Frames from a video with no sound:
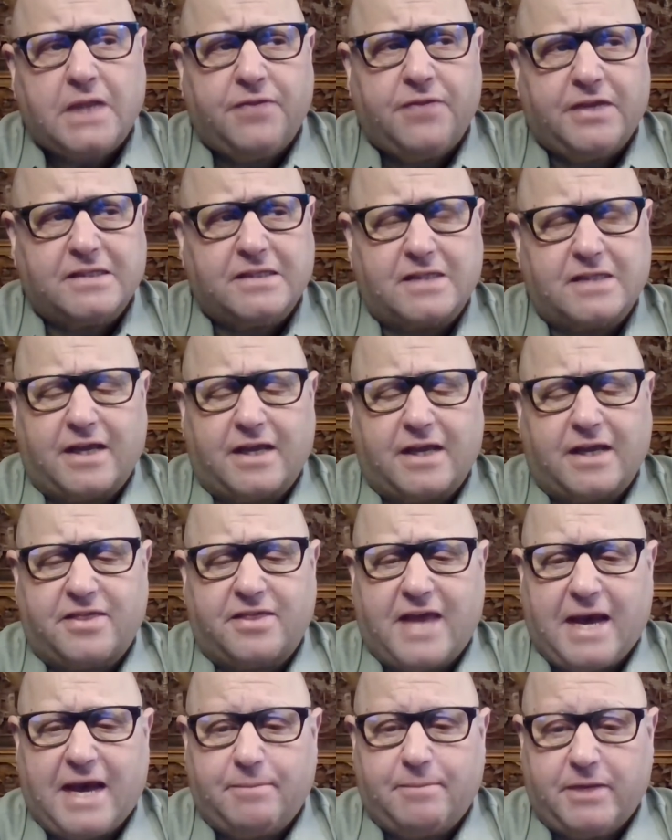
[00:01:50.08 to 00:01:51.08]
and things
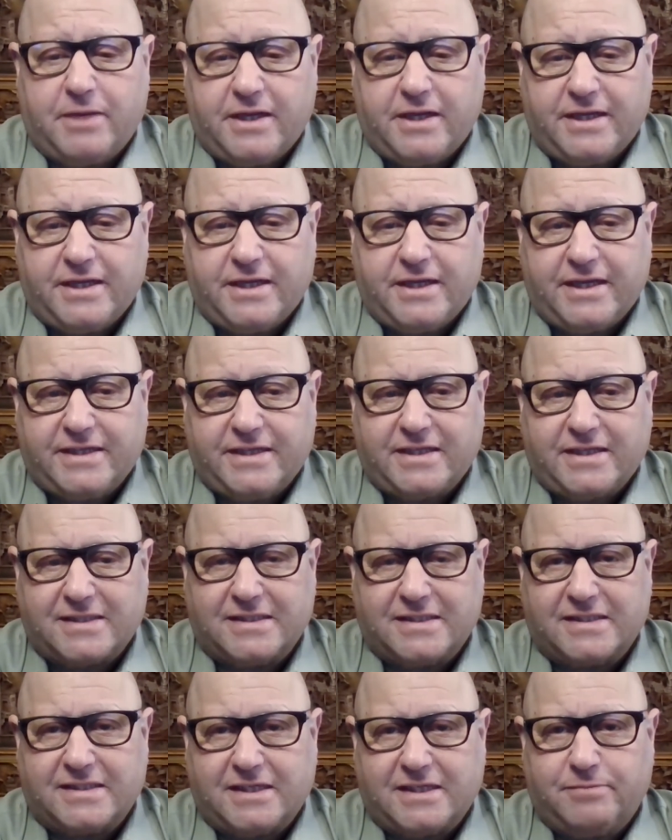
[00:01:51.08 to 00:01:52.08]
like that, but it, it
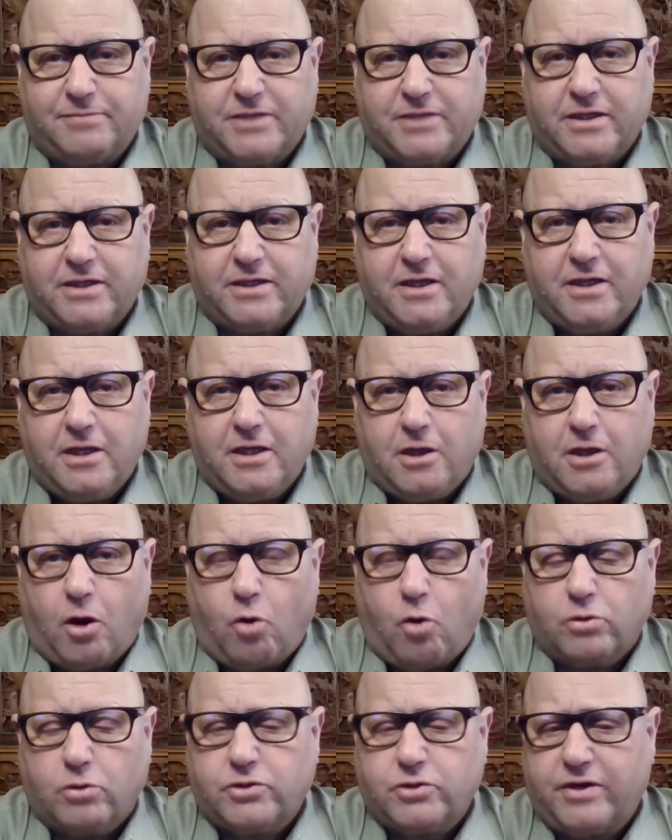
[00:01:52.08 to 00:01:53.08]
doesn't seem to
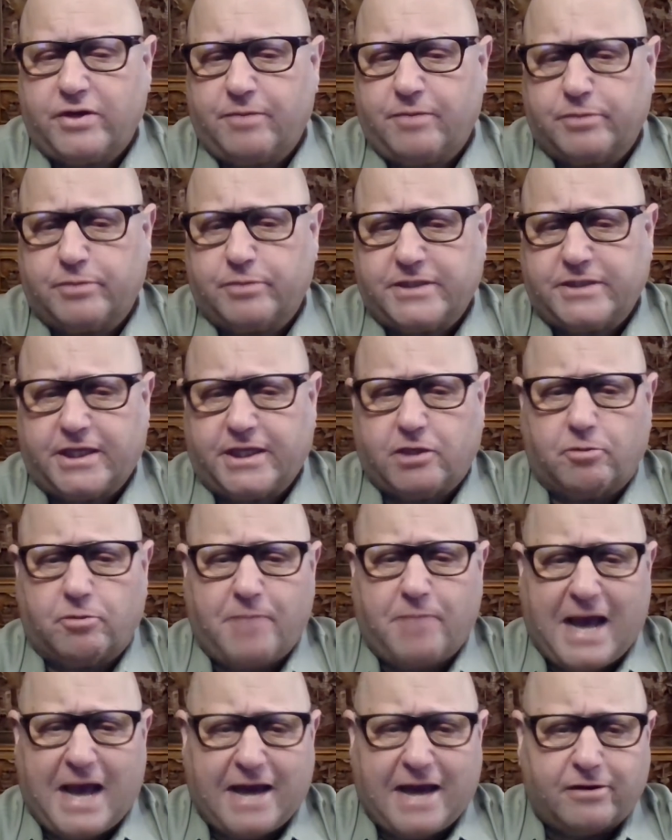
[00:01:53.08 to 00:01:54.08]
hold to any
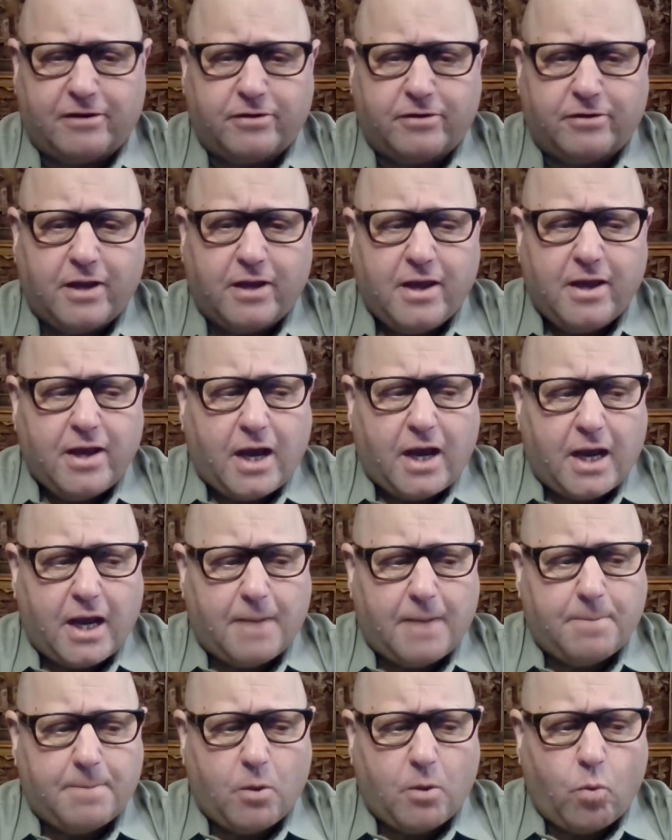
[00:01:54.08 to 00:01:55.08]
particular pattern.
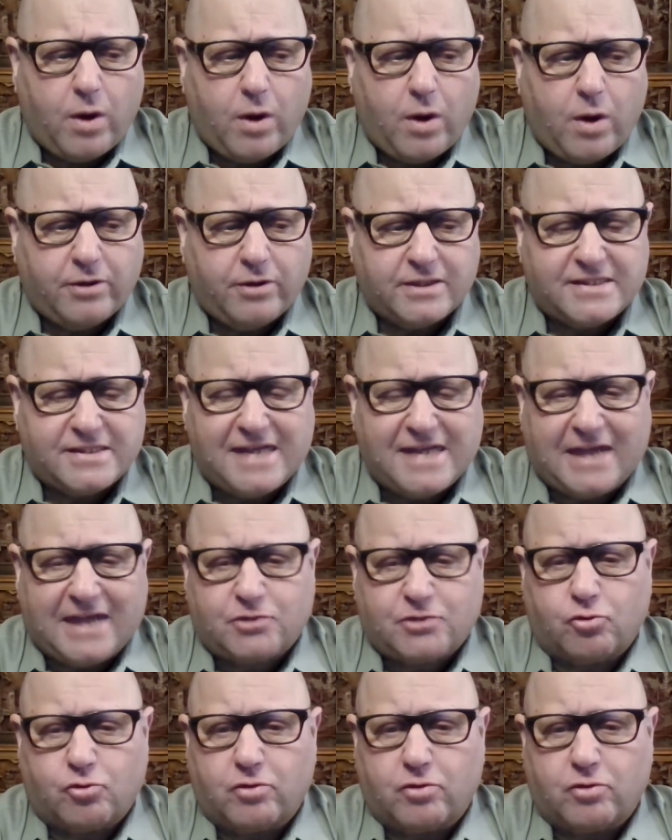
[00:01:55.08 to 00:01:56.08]
Um, where does
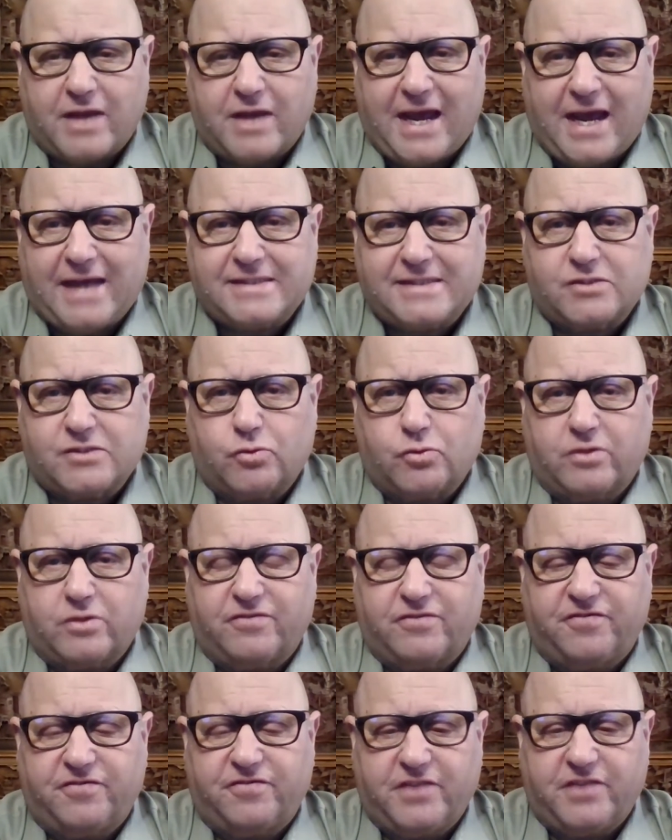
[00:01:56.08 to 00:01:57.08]
natural gas
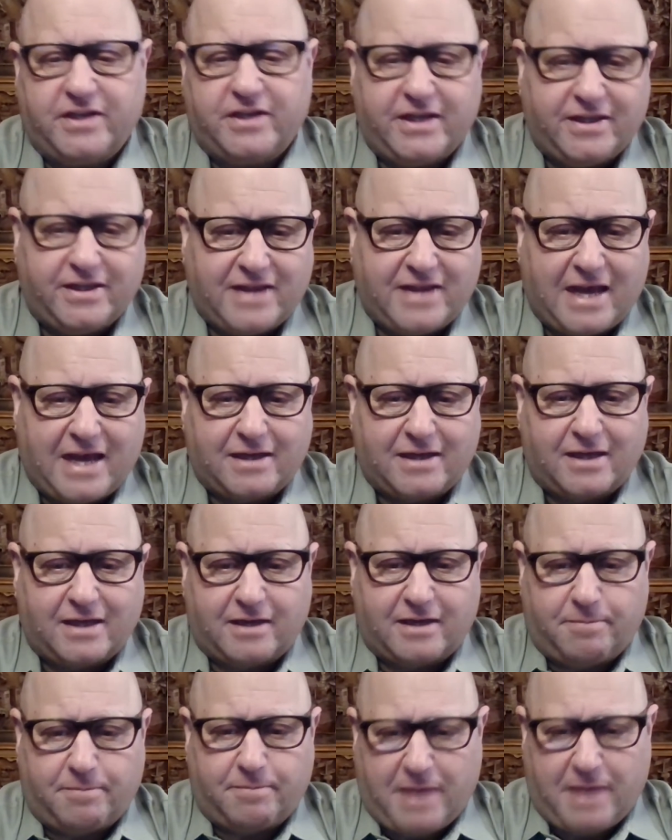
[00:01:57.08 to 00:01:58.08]
sort of fit in that
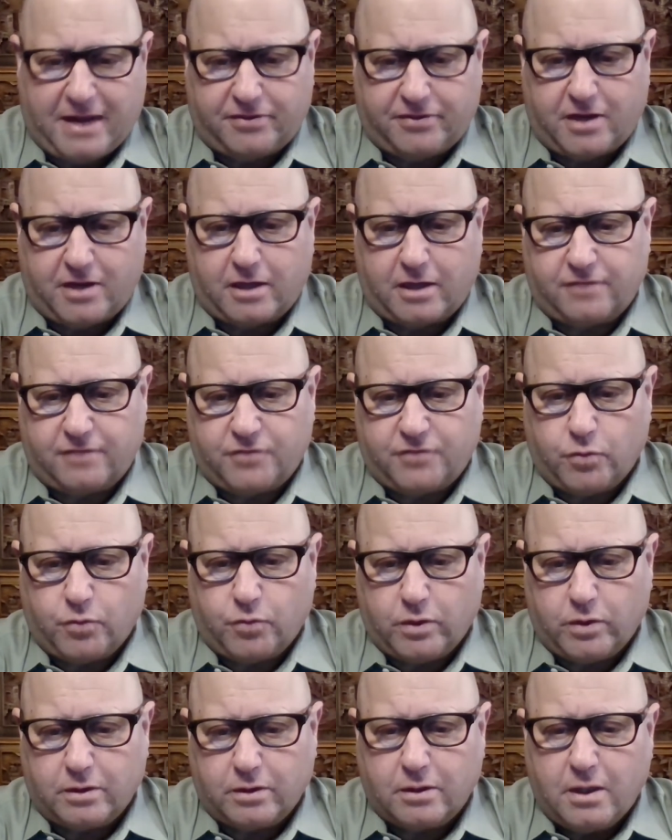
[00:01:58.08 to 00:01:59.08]
kind of pantheon, if you
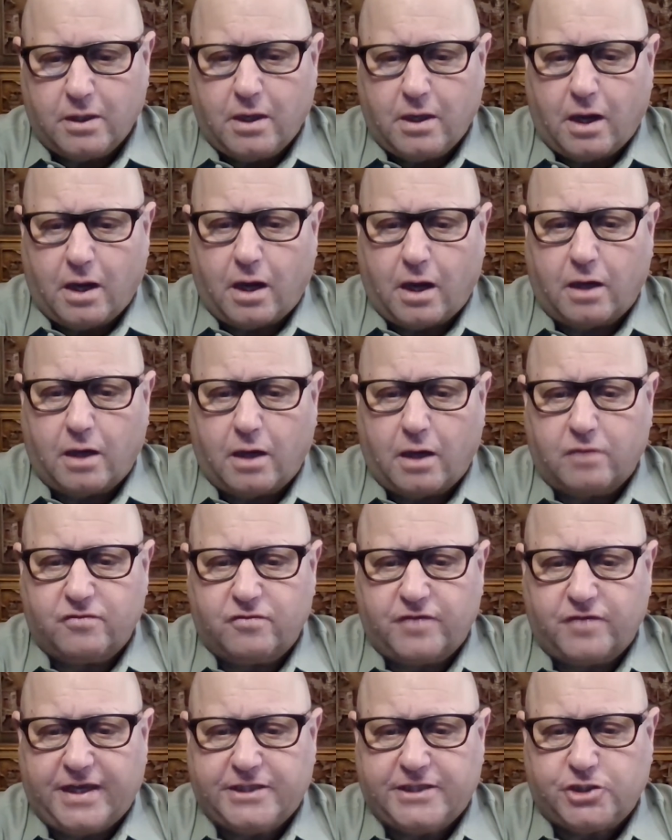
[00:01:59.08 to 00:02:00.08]
will,
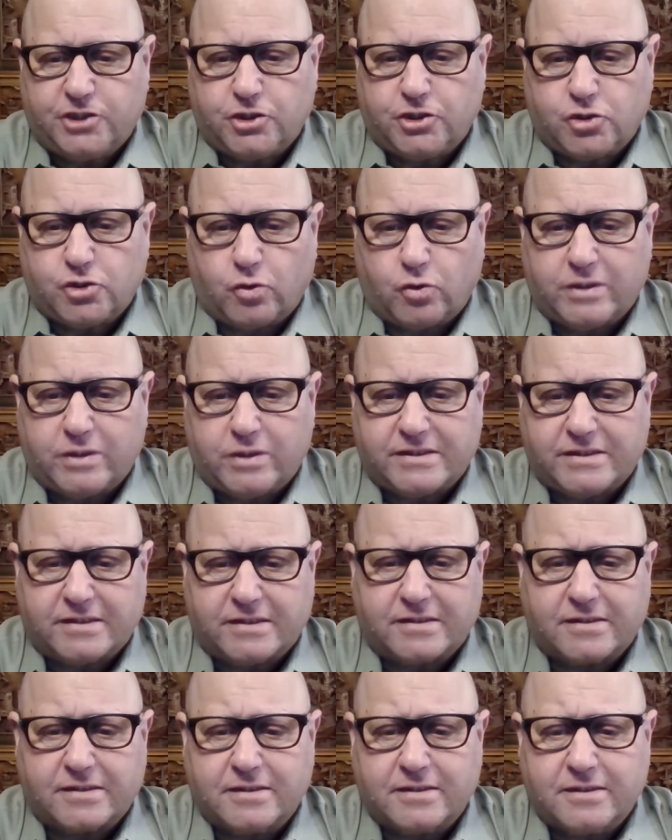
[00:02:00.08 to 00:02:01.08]
of engine
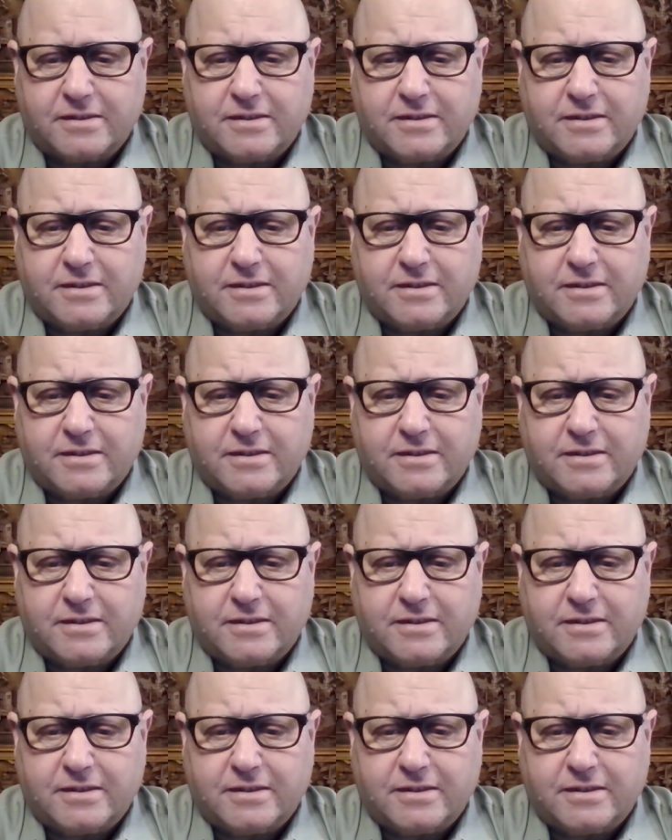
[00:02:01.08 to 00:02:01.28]
choices?